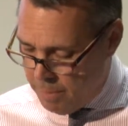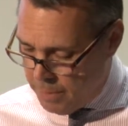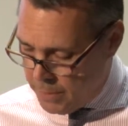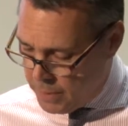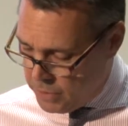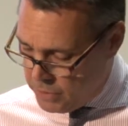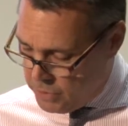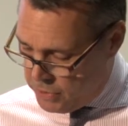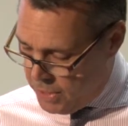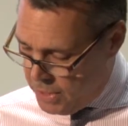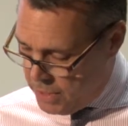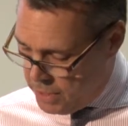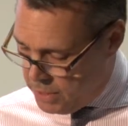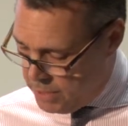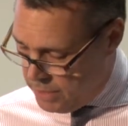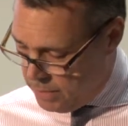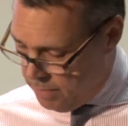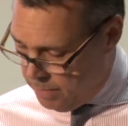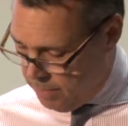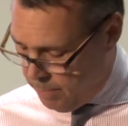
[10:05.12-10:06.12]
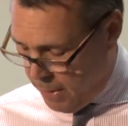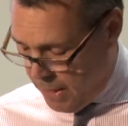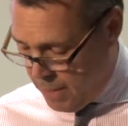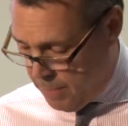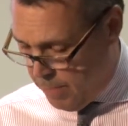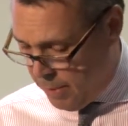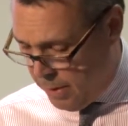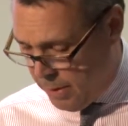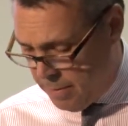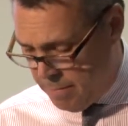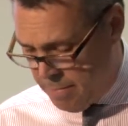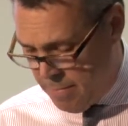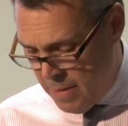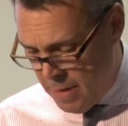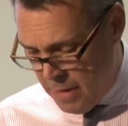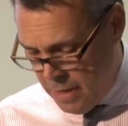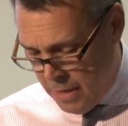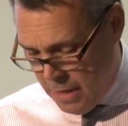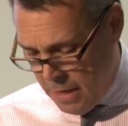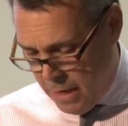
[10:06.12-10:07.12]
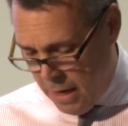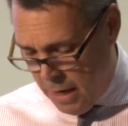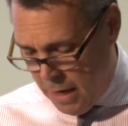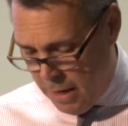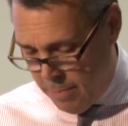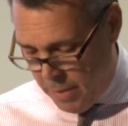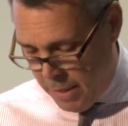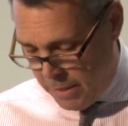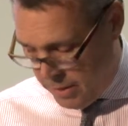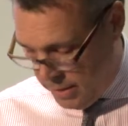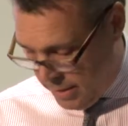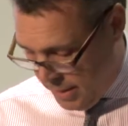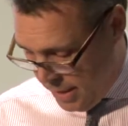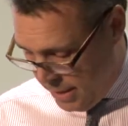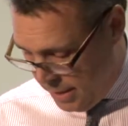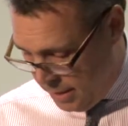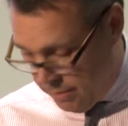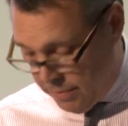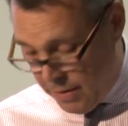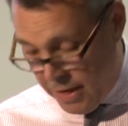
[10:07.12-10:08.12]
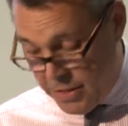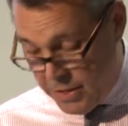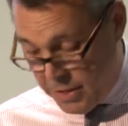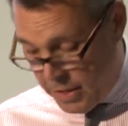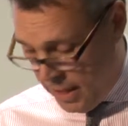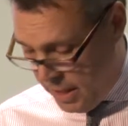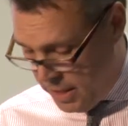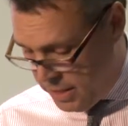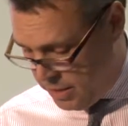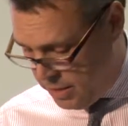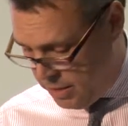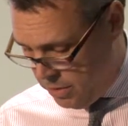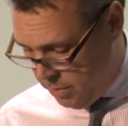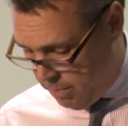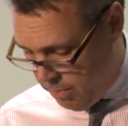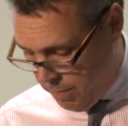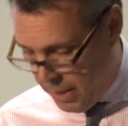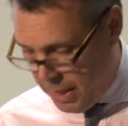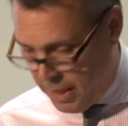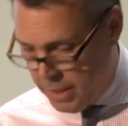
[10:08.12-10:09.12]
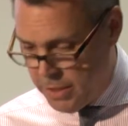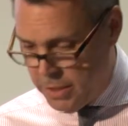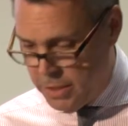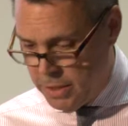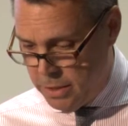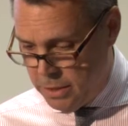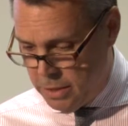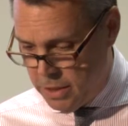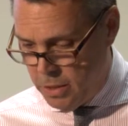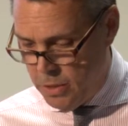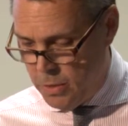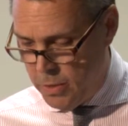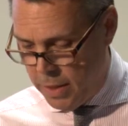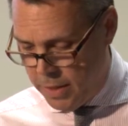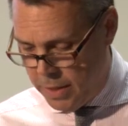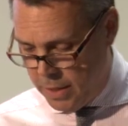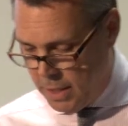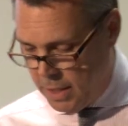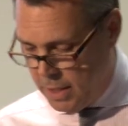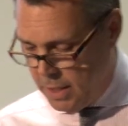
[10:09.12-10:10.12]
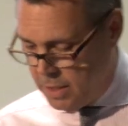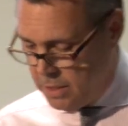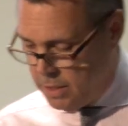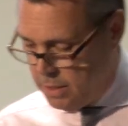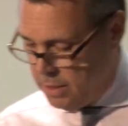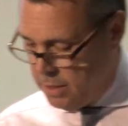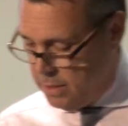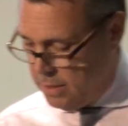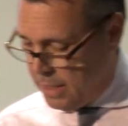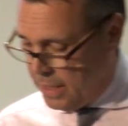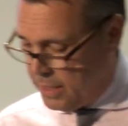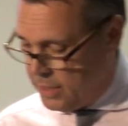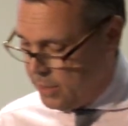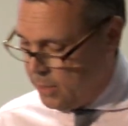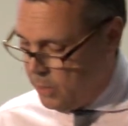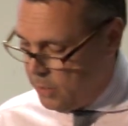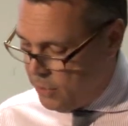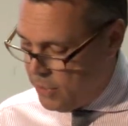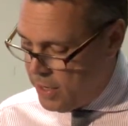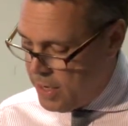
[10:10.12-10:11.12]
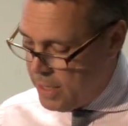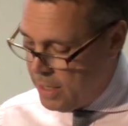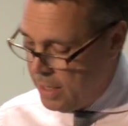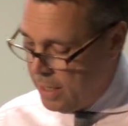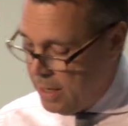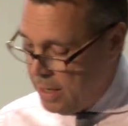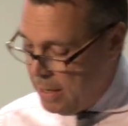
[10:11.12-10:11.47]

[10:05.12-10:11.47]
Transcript: Katrina's paper under the heading of Education on page 2, I think it is, section 3.